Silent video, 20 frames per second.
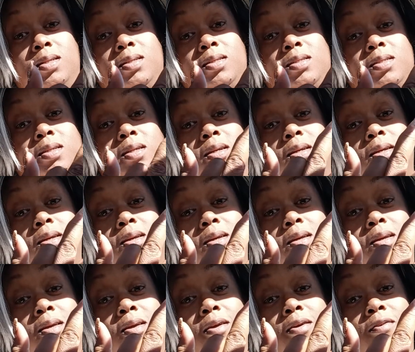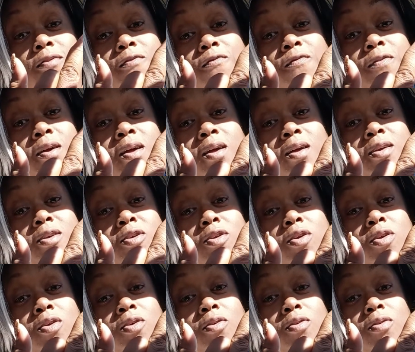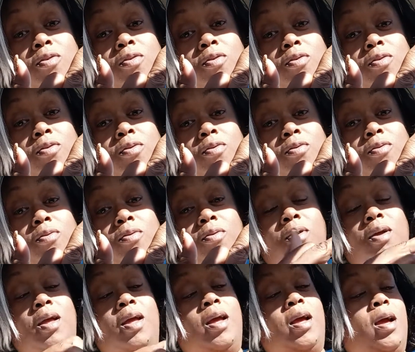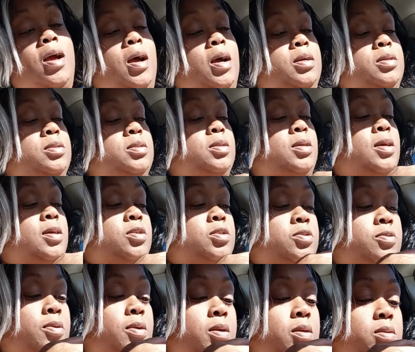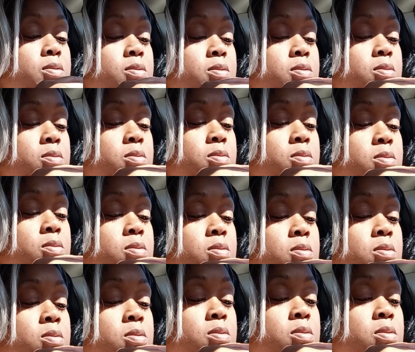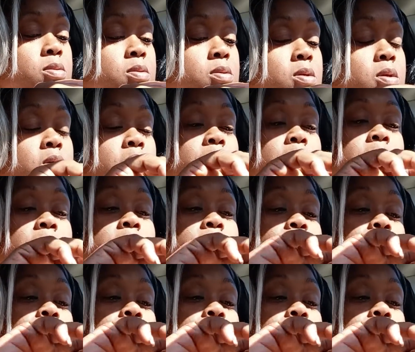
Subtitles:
this shit. Fuck you. I just got scratched. When